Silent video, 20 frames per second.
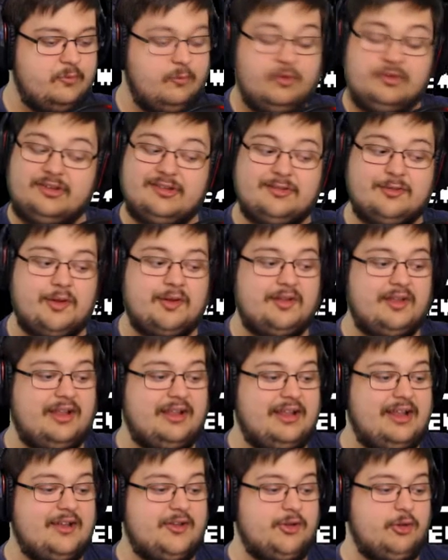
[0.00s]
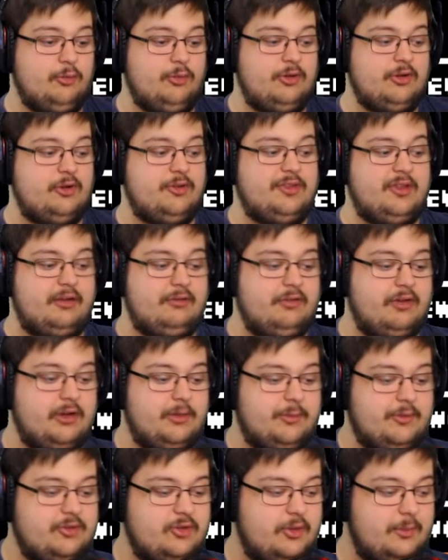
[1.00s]
Wasn't expecting that last little one. Good thing I
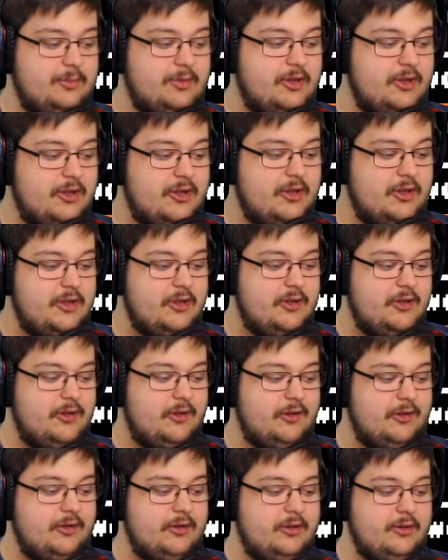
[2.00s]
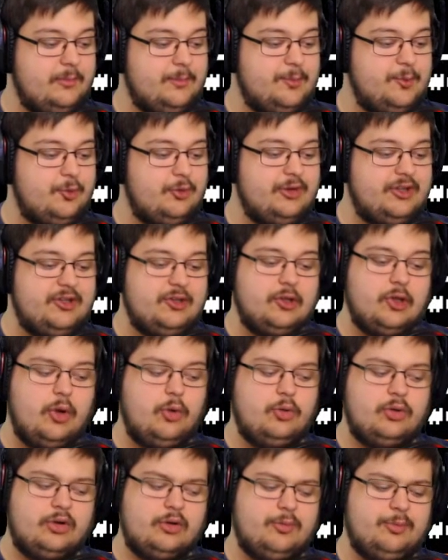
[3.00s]
randomly jumped. Hey, beauty
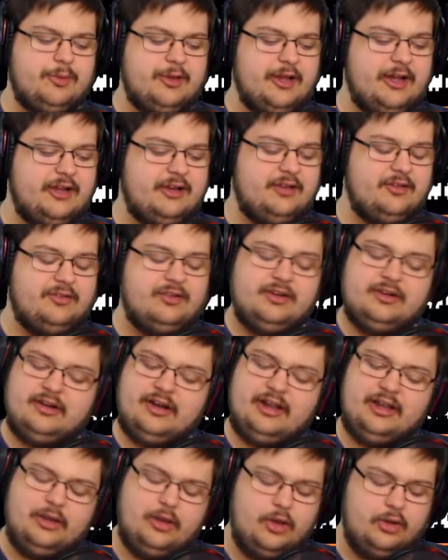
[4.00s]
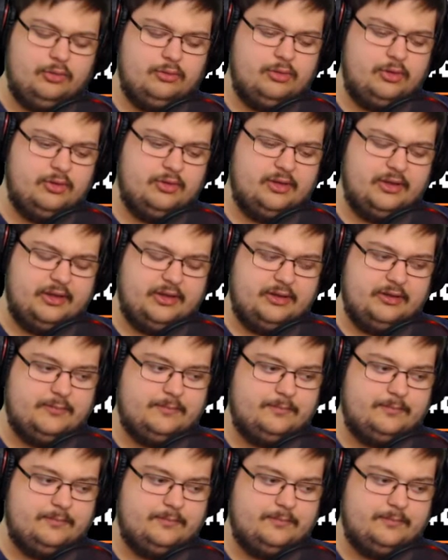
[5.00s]
yogurt behind his here. Hello, okay.